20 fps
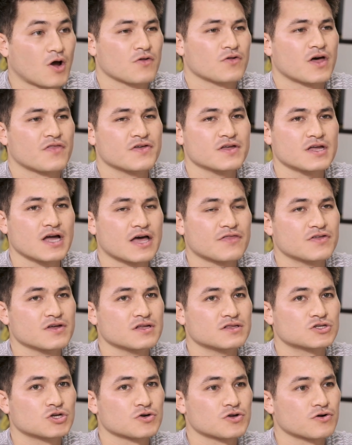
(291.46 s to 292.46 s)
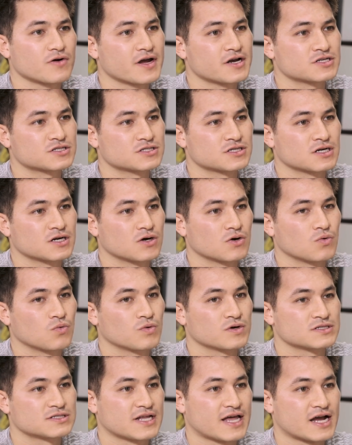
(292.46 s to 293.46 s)
I think Tokyo Extra
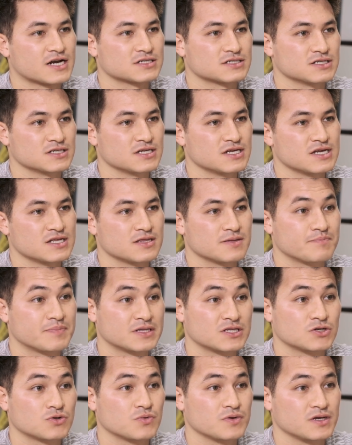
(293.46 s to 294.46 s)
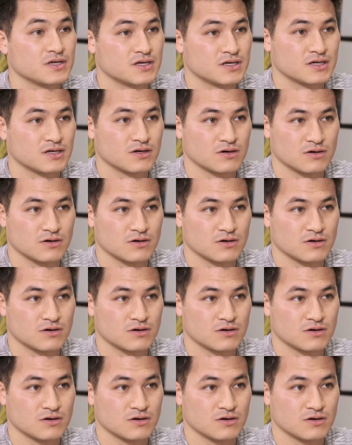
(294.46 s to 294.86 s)
was actually in between it